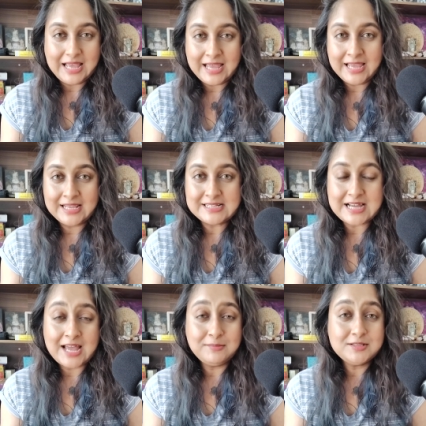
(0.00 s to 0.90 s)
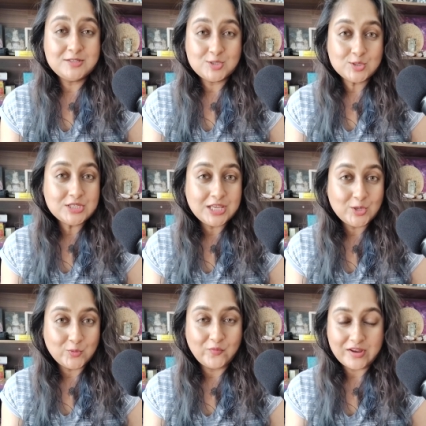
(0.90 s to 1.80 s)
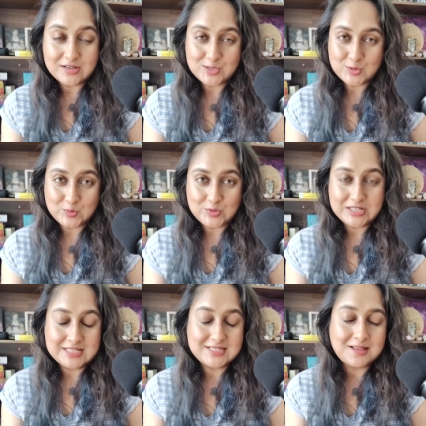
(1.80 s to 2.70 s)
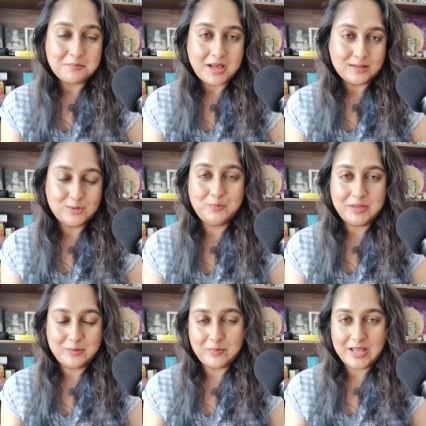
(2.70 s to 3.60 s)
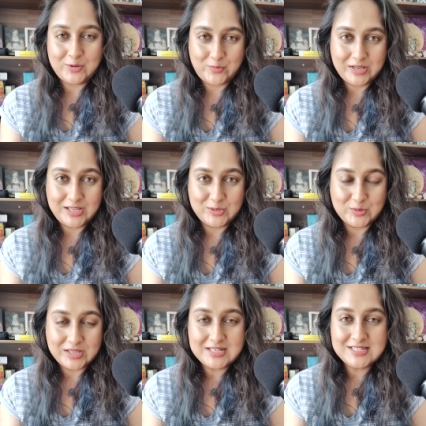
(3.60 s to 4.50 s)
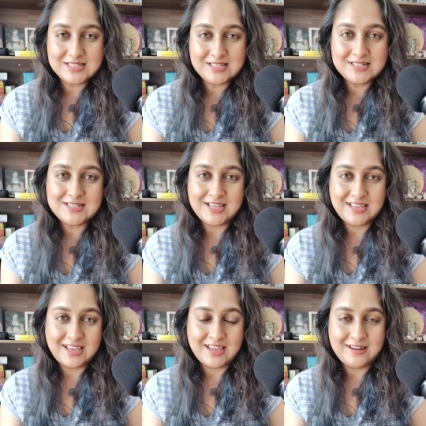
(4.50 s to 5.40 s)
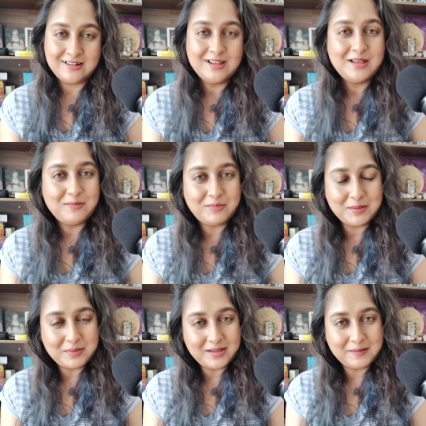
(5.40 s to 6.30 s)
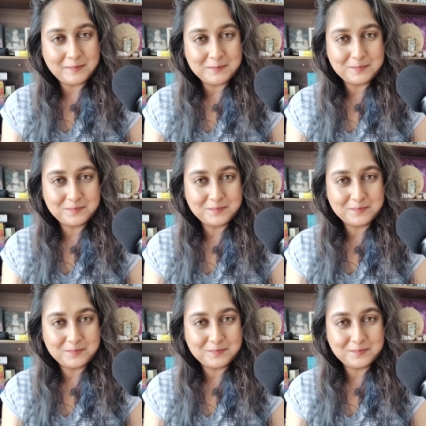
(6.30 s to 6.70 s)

and I will see you very soon in some other Pick a Pile reading. Okay, till then, take care. Bye bye.